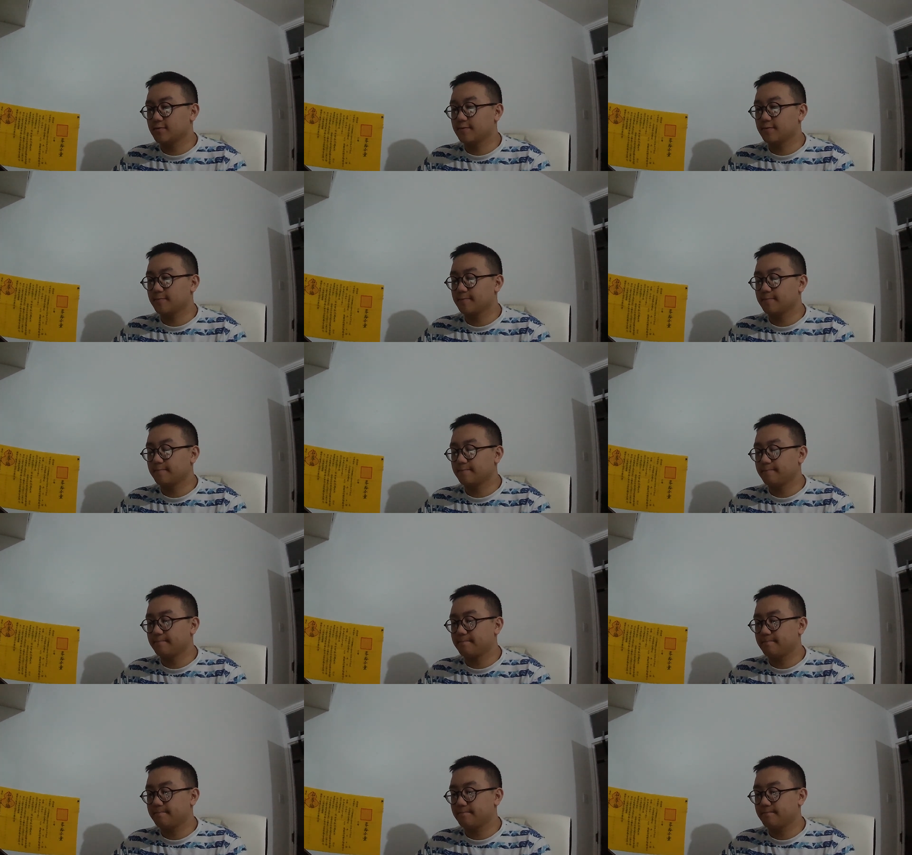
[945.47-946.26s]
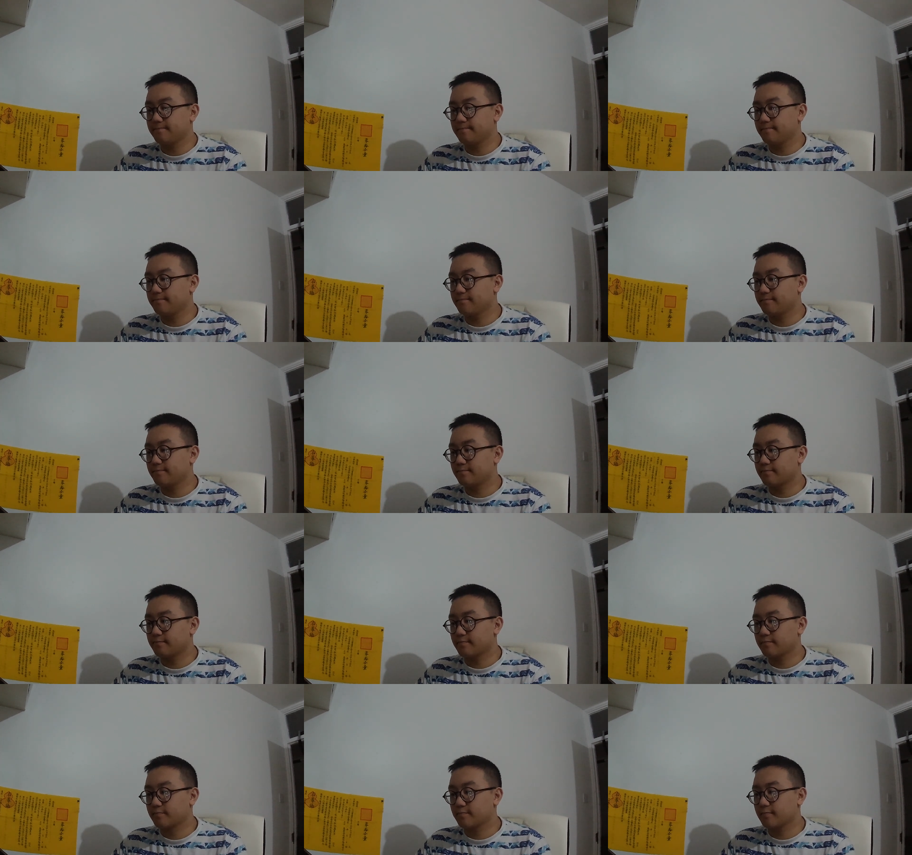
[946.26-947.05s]

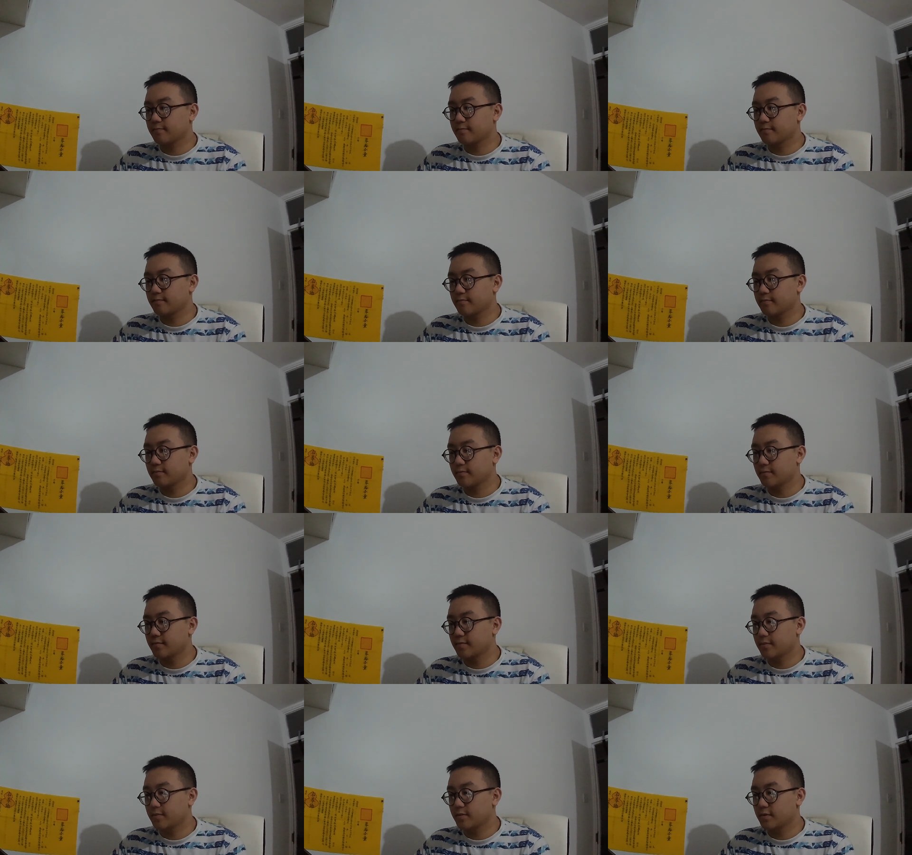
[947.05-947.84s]
(silence)